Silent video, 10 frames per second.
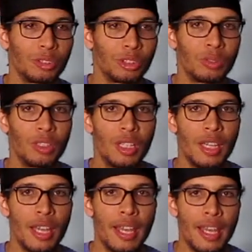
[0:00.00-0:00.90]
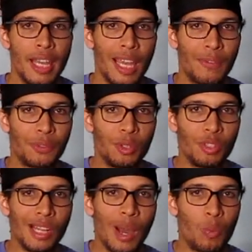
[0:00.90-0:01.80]
with you. If you're
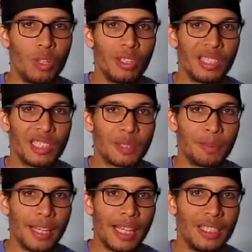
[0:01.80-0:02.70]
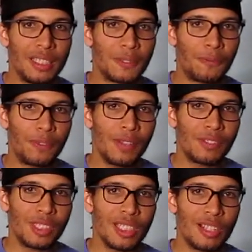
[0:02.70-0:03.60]
not willing to spend at least
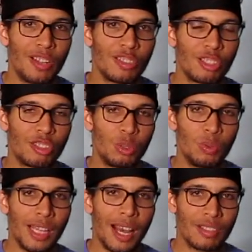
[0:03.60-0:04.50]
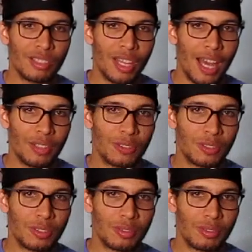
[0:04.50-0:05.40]
$1,500 to
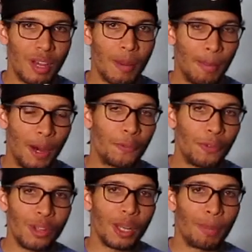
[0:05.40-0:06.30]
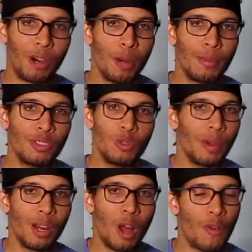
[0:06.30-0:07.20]
$2,000 a month for an apartment, you
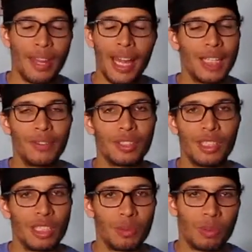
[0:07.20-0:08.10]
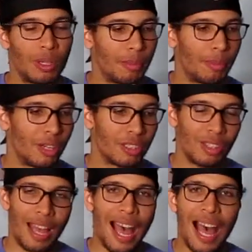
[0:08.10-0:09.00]
better off not even getting one, bro. So
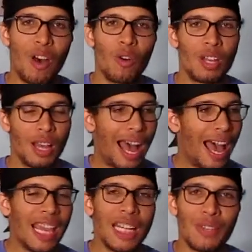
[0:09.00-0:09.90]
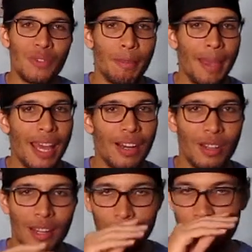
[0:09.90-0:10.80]
I ain't even mad at her.
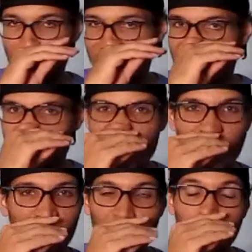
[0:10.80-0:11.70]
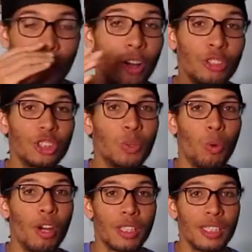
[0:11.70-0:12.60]
I don't think she, like, as long as she
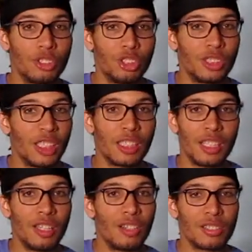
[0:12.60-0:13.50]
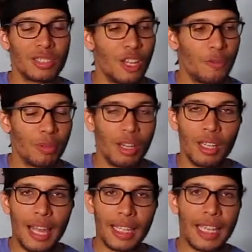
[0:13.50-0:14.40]
working and she taking care of herself, bro,
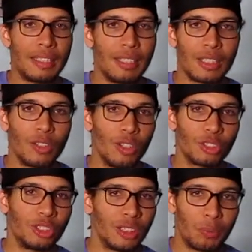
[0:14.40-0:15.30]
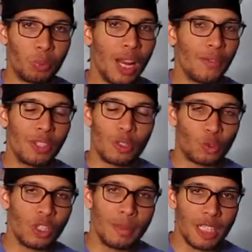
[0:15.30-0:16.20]
like, and as long as she, whatever the
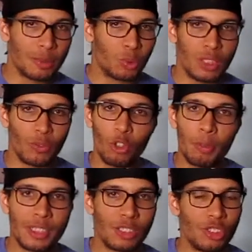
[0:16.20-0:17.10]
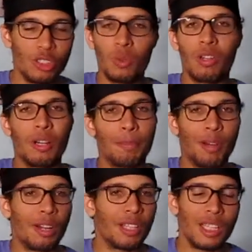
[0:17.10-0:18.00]
agreement is between the roommates and she doing her
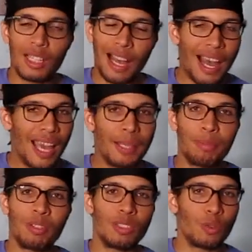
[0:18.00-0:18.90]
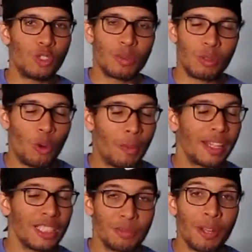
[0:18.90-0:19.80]
part, I ain't putting no judgment on nobody.
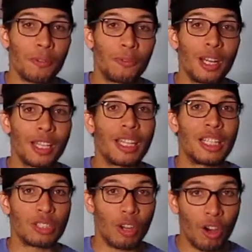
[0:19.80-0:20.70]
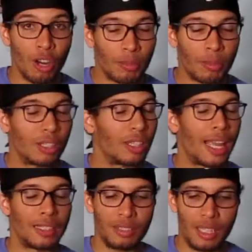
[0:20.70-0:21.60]
This motherfucker is hard, bro.
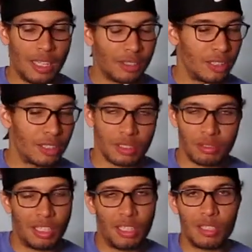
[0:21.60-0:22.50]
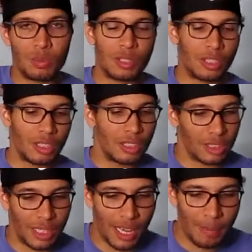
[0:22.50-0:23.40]
Like, hey, listen, it is what it is.
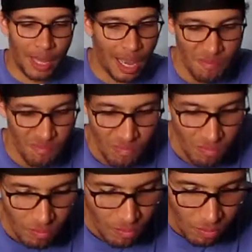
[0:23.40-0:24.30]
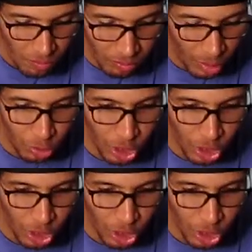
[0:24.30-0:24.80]
Like, I'm not, no